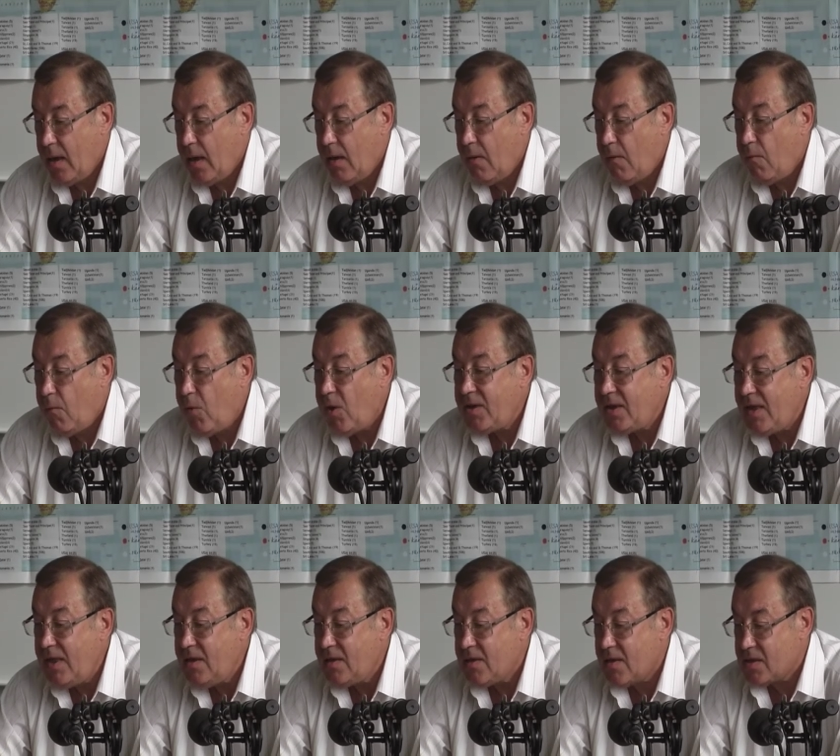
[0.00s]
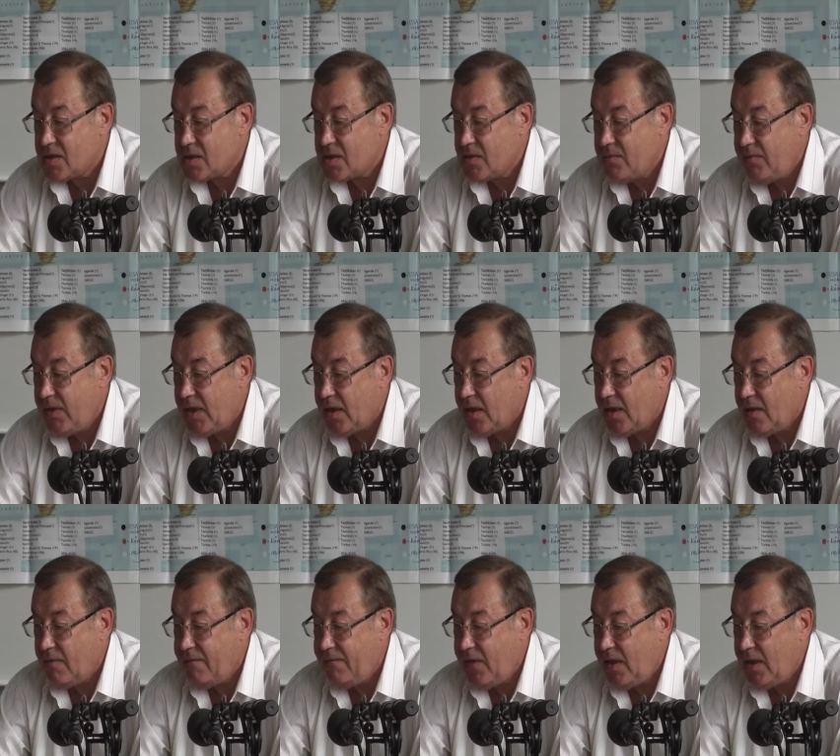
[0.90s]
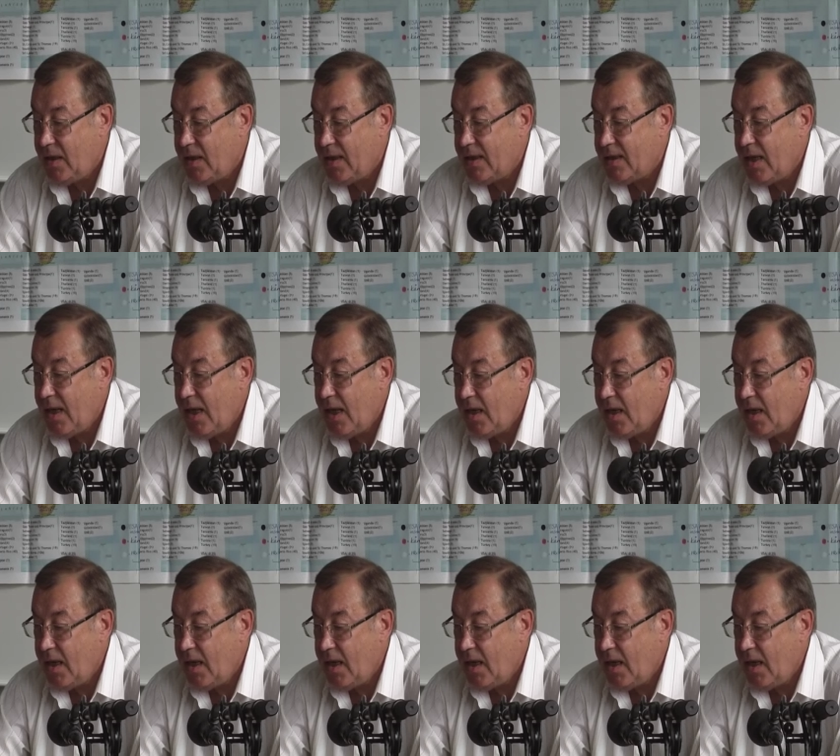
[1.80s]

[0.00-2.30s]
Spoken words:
what interests Sweden and Finland